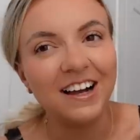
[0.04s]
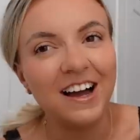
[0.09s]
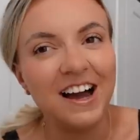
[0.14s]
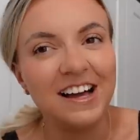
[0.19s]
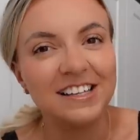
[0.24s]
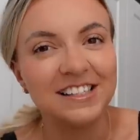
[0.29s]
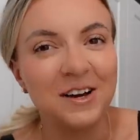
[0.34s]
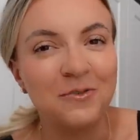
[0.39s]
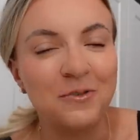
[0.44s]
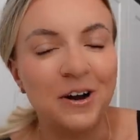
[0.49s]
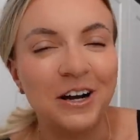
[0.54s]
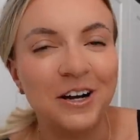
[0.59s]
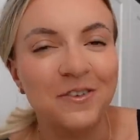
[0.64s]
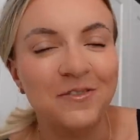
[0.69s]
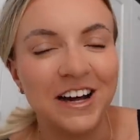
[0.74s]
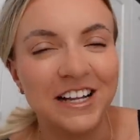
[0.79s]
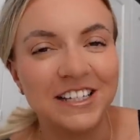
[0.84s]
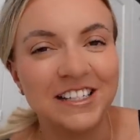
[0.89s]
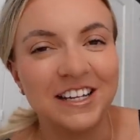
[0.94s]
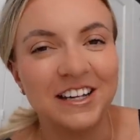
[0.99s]
guys and welcome
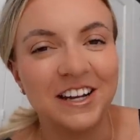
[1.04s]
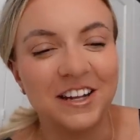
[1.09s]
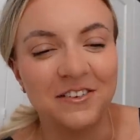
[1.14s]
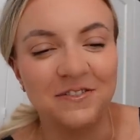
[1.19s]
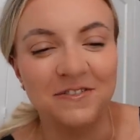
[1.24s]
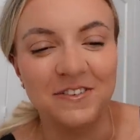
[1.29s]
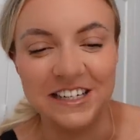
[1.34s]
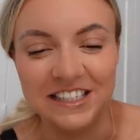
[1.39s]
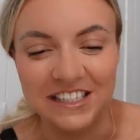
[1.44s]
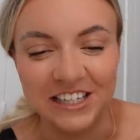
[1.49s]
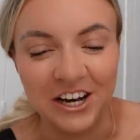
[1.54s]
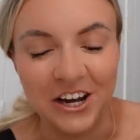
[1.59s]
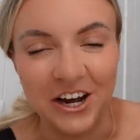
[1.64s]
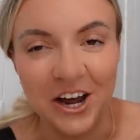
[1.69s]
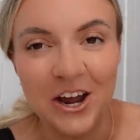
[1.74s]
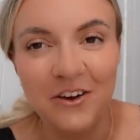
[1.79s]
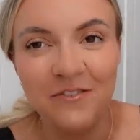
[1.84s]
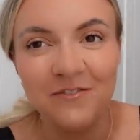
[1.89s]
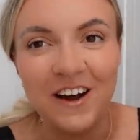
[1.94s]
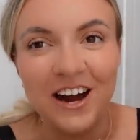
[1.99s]
back to another
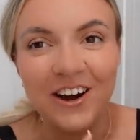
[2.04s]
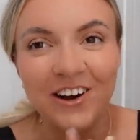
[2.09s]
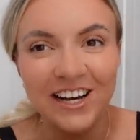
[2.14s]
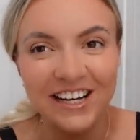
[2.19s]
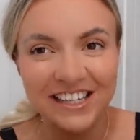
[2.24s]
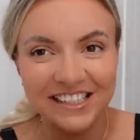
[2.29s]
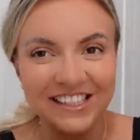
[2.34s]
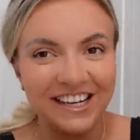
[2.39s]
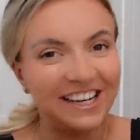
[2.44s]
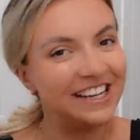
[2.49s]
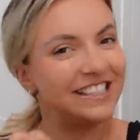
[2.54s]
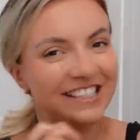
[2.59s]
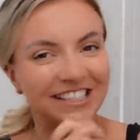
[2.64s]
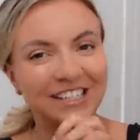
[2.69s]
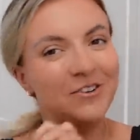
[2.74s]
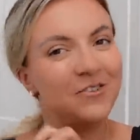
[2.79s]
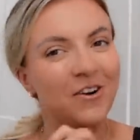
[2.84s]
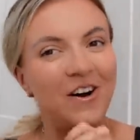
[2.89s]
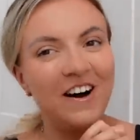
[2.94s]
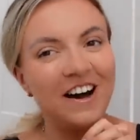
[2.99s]
video. Very
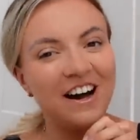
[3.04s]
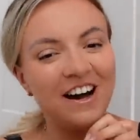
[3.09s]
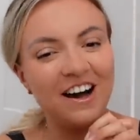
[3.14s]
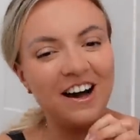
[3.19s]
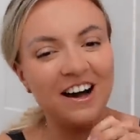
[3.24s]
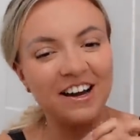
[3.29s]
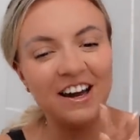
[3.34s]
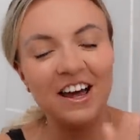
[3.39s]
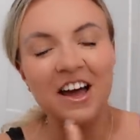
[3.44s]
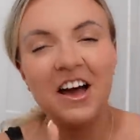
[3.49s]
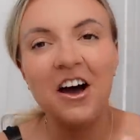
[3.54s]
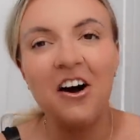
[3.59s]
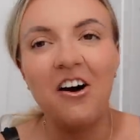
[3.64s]
exciting one!